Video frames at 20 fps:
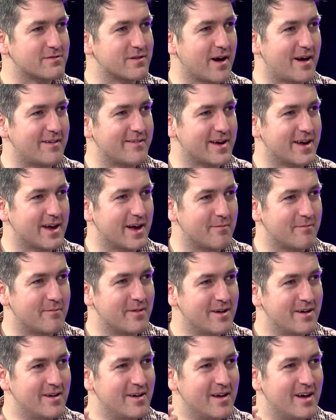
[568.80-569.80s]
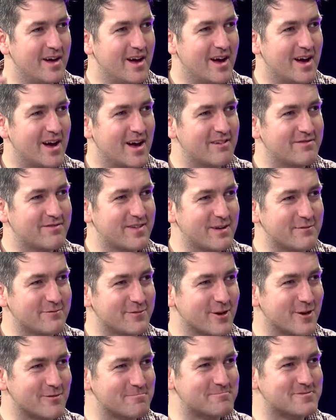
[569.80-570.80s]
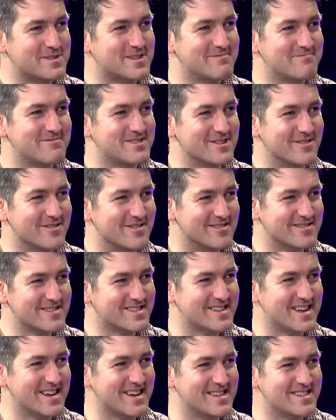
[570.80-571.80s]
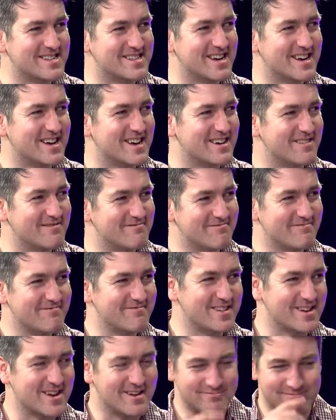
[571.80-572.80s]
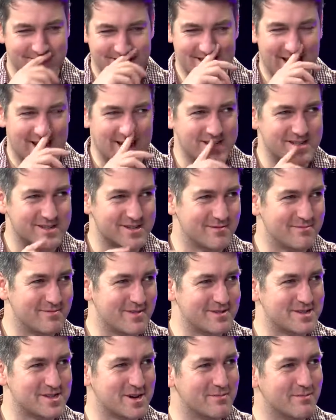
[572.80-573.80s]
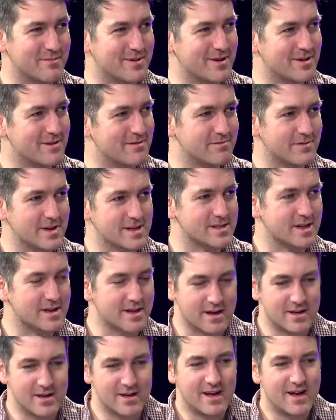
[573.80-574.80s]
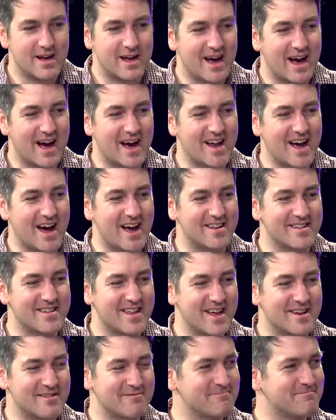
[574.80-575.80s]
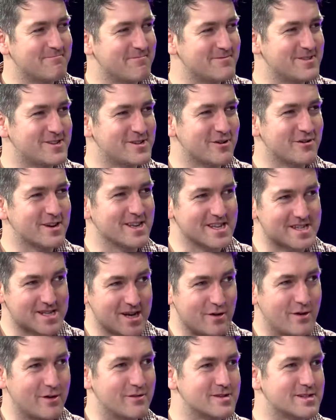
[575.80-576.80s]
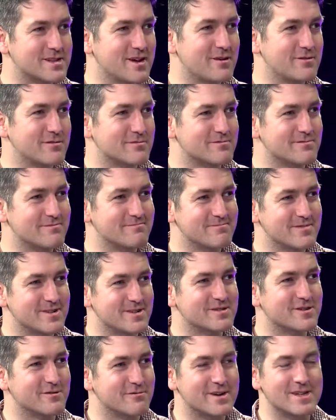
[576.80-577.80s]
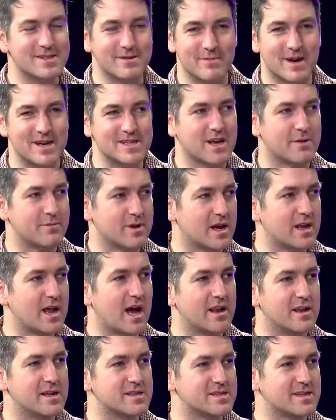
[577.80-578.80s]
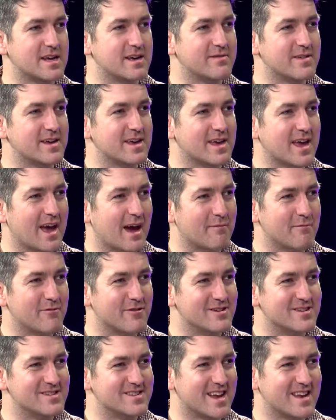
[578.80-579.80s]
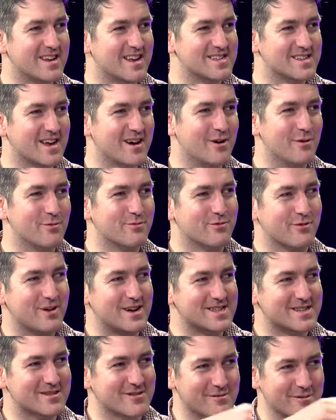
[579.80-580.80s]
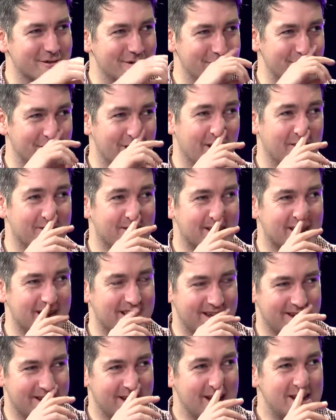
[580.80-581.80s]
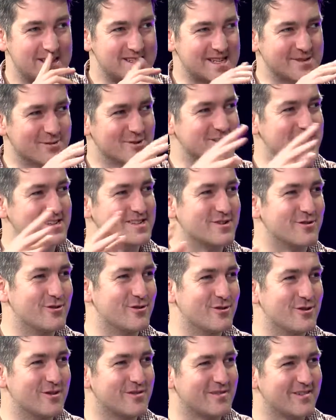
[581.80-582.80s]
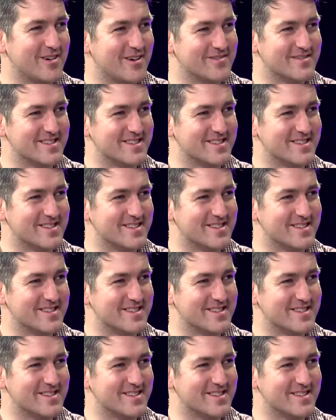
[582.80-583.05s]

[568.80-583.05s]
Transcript: 5 a.m., uh, flip flops, shorts, t shirt, you know, stains on my jumper, things oh like that. Oh, no. and then during the show, I was told you know, Theresa May's coming in, and there's TV cameras, and there's a whole press crew coming in. Oh she no. wants a tour of, of